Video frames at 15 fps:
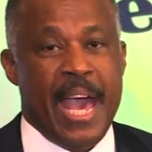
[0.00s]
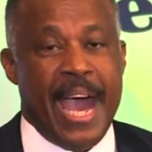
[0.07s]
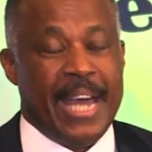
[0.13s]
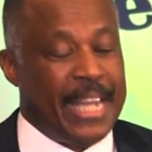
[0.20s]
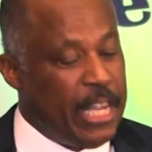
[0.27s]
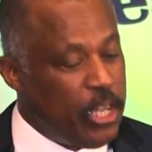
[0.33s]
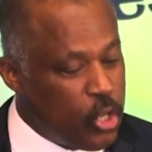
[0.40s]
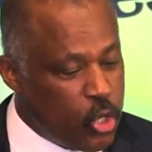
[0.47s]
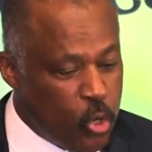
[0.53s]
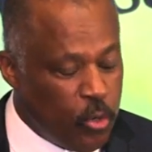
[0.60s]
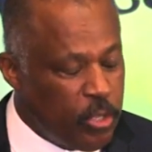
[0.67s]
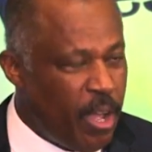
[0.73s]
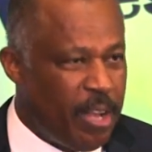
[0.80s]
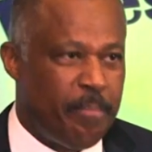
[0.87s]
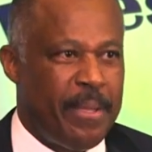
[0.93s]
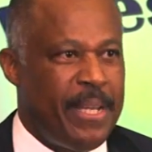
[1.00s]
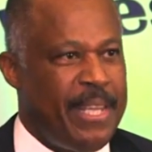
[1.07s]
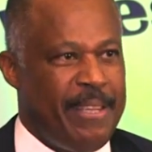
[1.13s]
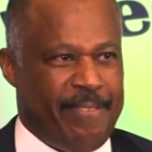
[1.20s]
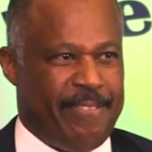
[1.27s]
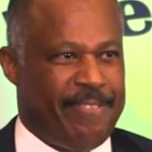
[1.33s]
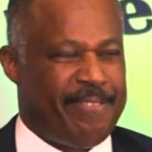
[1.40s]
and I do not
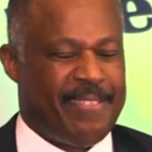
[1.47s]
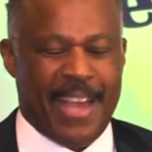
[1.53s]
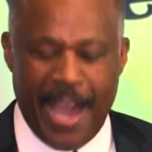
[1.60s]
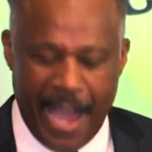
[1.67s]
believe